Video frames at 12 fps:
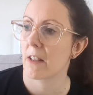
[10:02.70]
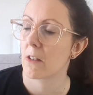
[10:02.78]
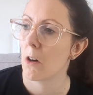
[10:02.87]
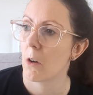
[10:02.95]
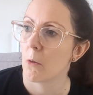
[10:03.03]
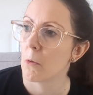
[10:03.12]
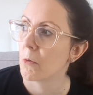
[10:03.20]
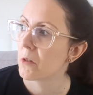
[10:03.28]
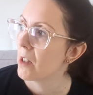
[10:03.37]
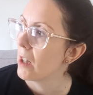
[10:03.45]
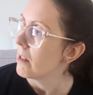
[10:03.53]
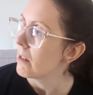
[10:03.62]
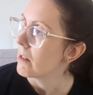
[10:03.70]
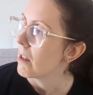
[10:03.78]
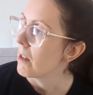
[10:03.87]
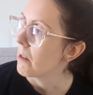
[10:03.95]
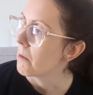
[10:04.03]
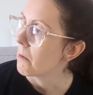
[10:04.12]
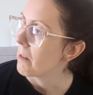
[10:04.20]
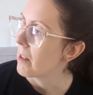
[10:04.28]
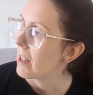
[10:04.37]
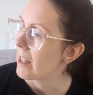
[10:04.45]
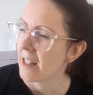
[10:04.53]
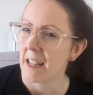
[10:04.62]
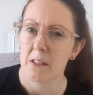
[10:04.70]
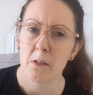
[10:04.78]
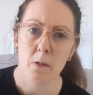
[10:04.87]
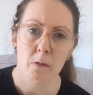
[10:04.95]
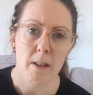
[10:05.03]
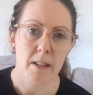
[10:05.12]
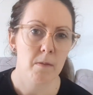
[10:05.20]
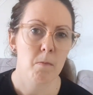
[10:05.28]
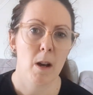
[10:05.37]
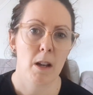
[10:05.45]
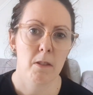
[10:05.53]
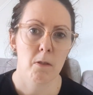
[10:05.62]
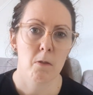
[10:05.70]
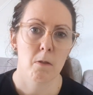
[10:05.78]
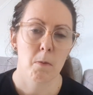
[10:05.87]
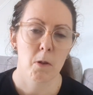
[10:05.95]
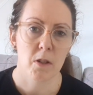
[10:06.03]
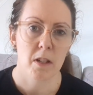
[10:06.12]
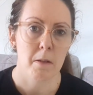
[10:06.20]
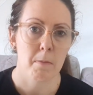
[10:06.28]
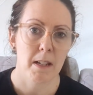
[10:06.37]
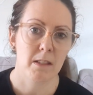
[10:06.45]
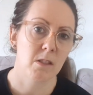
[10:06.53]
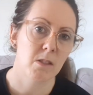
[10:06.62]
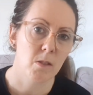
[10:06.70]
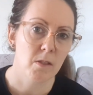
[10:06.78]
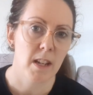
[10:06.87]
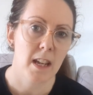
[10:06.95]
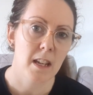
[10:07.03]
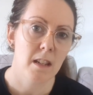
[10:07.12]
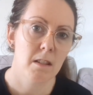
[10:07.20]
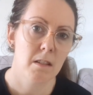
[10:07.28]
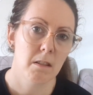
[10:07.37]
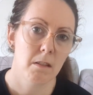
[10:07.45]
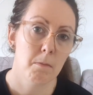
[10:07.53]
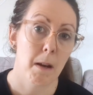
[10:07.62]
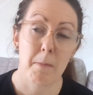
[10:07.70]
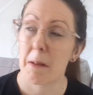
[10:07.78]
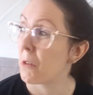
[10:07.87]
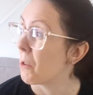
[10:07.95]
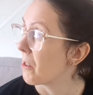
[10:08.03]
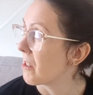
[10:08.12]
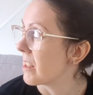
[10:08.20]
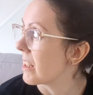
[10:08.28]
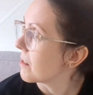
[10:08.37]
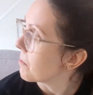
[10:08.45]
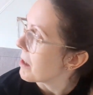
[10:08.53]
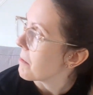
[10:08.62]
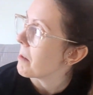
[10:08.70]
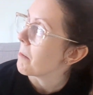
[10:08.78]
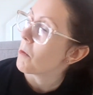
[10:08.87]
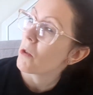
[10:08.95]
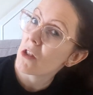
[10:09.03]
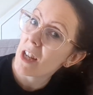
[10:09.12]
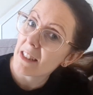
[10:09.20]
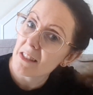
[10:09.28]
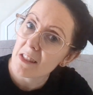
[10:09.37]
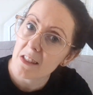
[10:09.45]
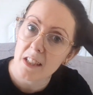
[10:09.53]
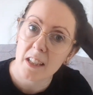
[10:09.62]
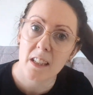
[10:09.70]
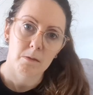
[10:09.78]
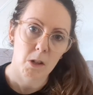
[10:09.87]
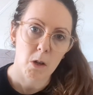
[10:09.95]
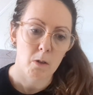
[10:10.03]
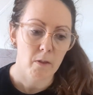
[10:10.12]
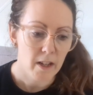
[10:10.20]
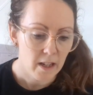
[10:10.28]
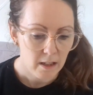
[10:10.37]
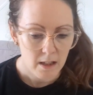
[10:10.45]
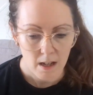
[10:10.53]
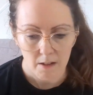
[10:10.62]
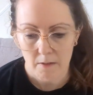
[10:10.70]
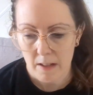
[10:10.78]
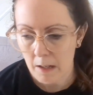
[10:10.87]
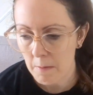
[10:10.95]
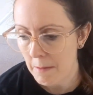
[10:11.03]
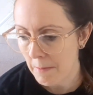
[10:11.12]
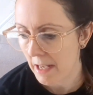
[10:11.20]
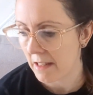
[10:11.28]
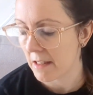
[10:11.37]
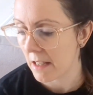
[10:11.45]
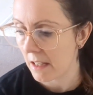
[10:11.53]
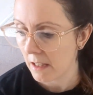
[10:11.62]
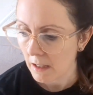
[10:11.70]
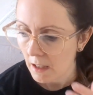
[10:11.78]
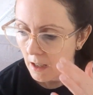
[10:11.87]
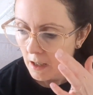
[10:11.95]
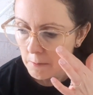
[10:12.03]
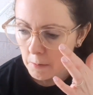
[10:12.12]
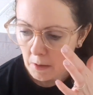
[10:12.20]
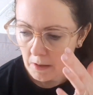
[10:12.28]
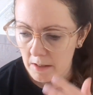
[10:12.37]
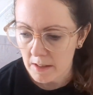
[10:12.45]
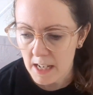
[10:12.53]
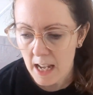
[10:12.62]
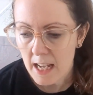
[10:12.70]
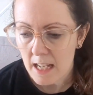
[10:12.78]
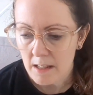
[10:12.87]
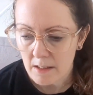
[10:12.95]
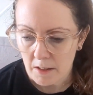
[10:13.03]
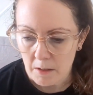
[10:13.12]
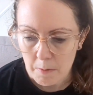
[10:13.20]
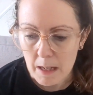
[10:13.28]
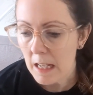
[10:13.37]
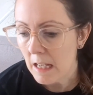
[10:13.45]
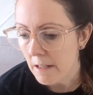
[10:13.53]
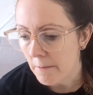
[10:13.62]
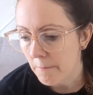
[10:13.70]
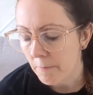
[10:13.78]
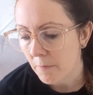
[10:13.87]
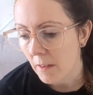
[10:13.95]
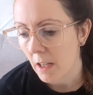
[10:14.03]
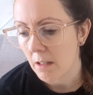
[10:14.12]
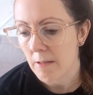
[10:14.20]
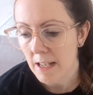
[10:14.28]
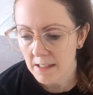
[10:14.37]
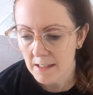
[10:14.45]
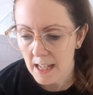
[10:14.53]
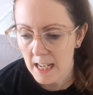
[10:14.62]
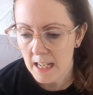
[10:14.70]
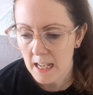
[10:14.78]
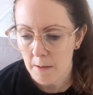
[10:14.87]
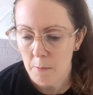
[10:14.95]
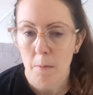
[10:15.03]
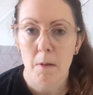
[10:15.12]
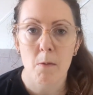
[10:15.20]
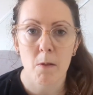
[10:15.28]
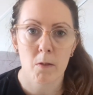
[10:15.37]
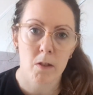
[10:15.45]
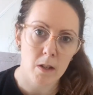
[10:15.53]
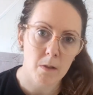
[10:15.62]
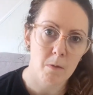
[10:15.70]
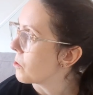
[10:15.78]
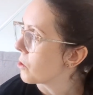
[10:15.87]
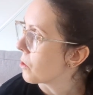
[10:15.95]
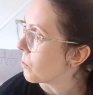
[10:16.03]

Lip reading: cold. So that's another reason why I thought pushing it back to Sunday might be good, because it gives me a bit more chance to recover and feel a bit better. But today is going to be a rest day. I probably will do a short